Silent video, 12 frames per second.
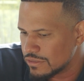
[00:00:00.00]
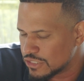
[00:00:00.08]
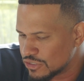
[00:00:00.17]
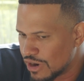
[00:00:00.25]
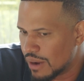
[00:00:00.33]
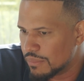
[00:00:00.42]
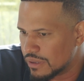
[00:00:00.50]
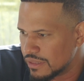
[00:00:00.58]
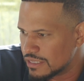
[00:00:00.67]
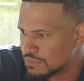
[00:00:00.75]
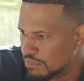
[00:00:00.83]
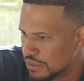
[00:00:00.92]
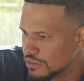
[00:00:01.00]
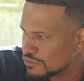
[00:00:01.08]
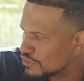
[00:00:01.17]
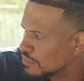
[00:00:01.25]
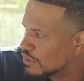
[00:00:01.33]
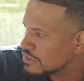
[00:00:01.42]
trauma that's built
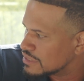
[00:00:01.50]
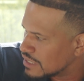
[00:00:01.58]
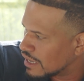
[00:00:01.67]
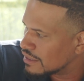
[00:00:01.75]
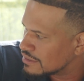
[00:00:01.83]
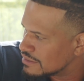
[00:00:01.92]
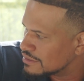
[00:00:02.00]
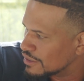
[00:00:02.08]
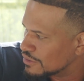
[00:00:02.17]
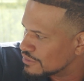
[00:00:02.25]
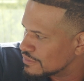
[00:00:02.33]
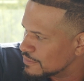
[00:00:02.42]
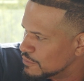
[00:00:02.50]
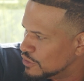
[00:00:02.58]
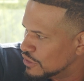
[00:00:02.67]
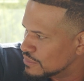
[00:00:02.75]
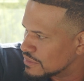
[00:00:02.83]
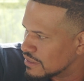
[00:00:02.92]
from our childhood, yo. You
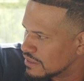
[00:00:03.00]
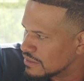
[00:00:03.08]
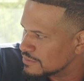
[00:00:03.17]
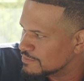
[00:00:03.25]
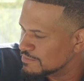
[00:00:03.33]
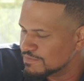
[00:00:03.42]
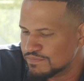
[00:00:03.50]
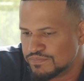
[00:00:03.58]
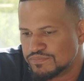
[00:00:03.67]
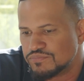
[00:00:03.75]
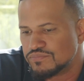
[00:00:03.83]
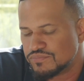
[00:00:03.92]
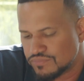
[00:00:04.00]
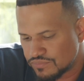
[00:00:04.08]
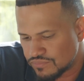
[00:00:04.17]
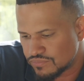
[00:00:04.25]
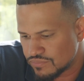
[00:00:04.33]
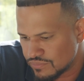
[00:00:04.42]
know what I'm saying?